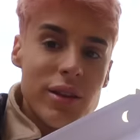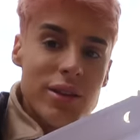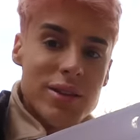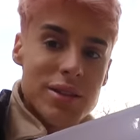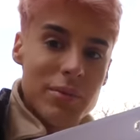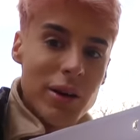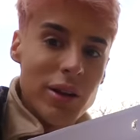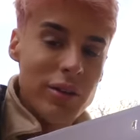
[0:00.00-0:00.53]
The
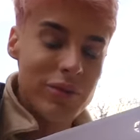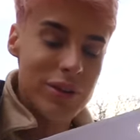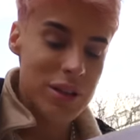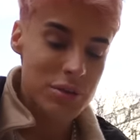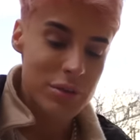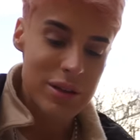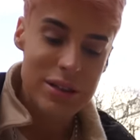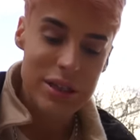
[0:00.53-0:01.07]
smell of
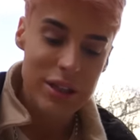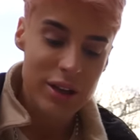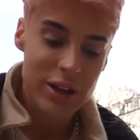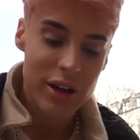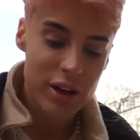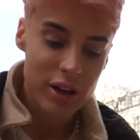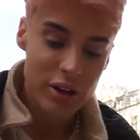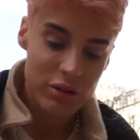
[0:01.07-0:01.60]
this one is a
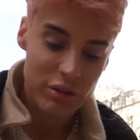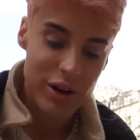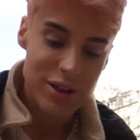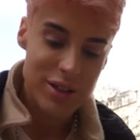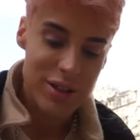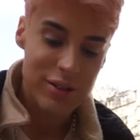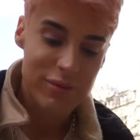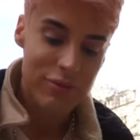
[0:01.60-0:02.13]
little
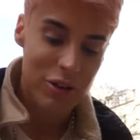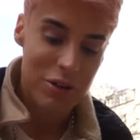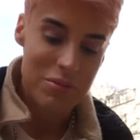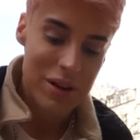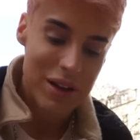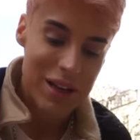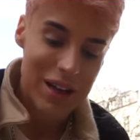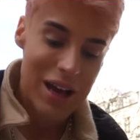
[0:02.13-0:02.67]
aggressive for
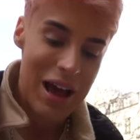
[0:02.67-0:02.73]
me.